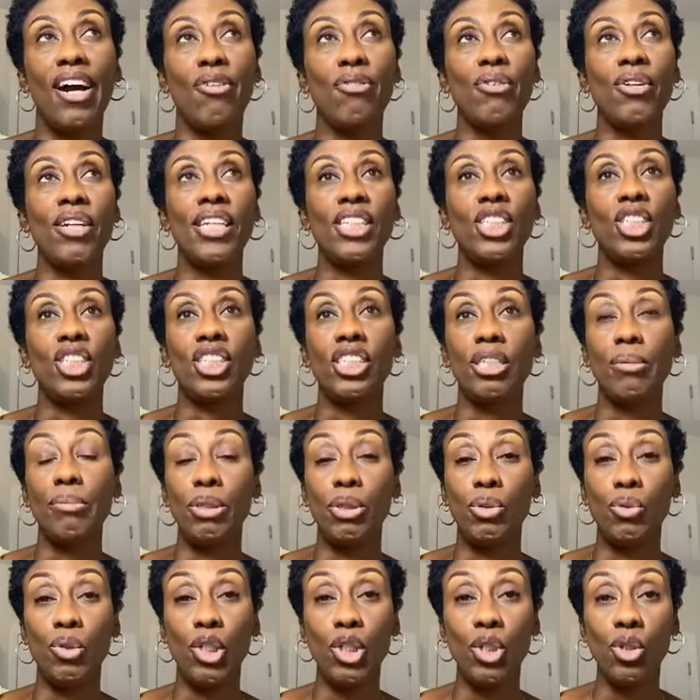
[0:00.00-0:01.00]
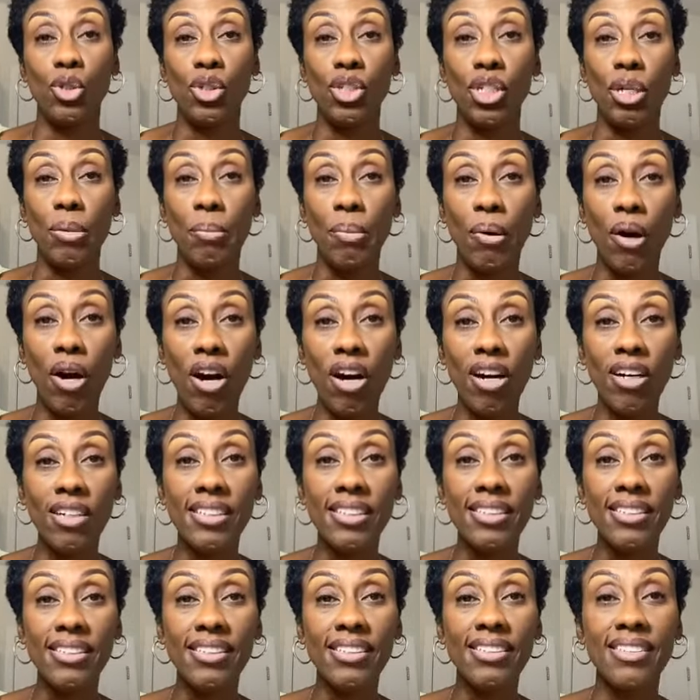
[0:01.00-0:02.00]
a relationship between you and your
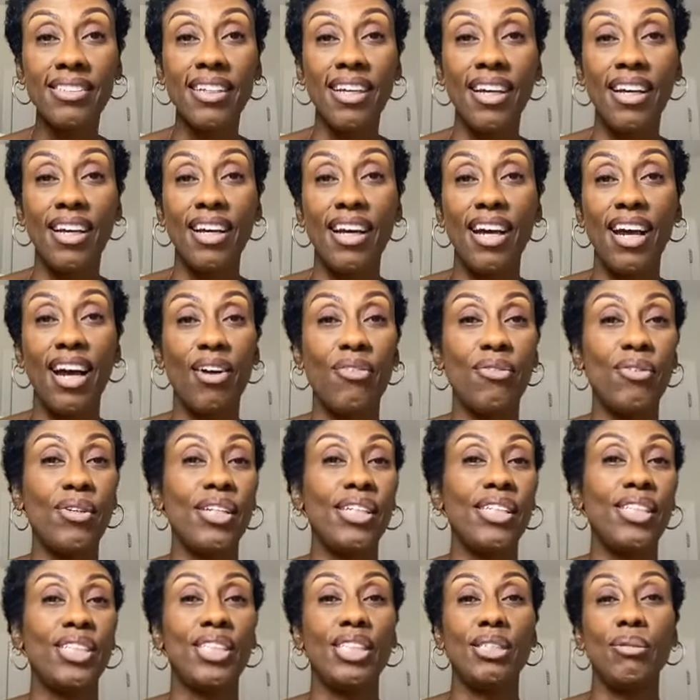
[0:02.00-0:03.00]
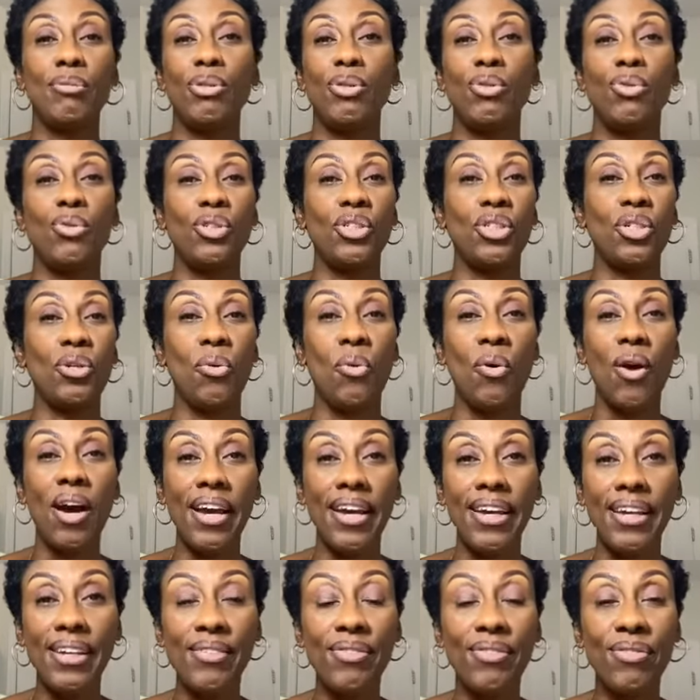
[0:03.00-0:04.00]
boss, a relationship between your
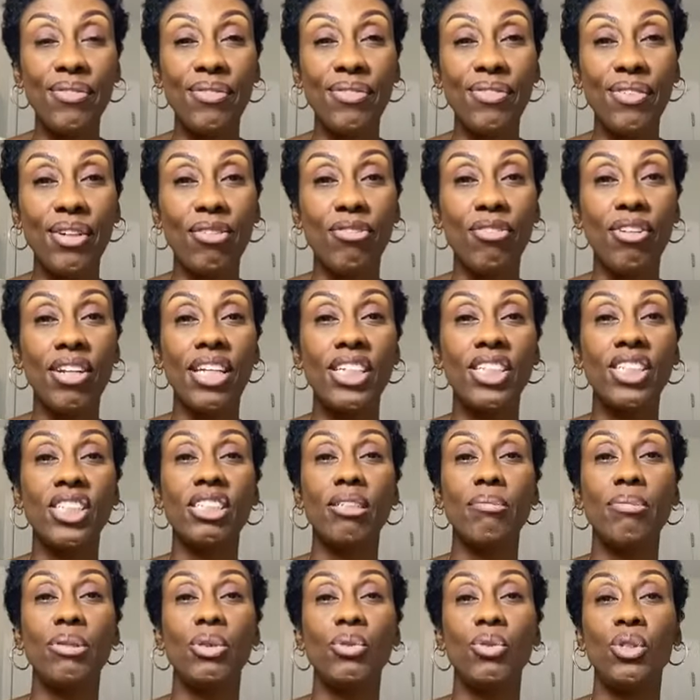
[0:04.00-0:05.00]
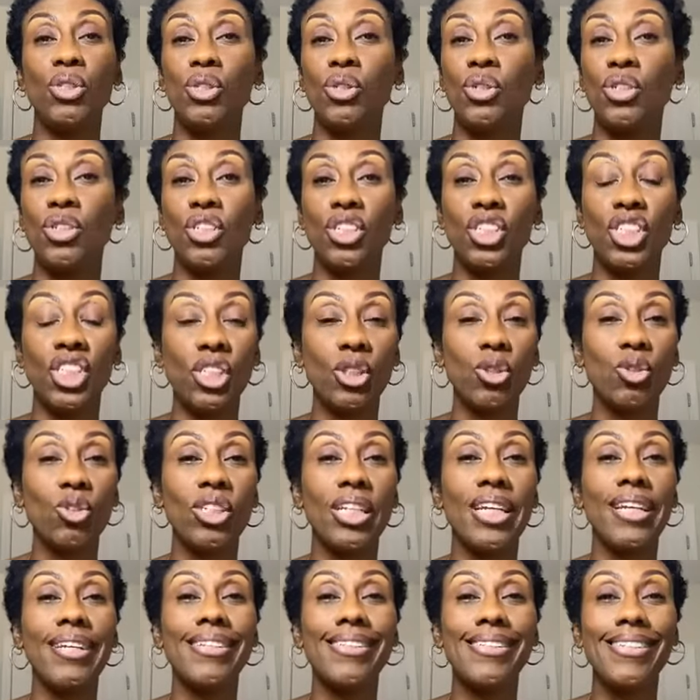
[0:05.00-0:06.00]
wife, a relationship between you and your
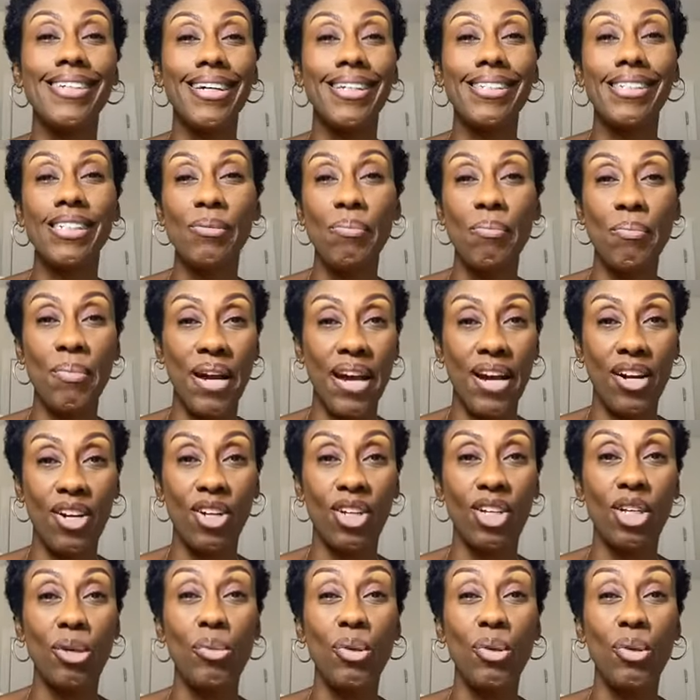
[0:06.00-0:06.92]
children, it doesn't matter.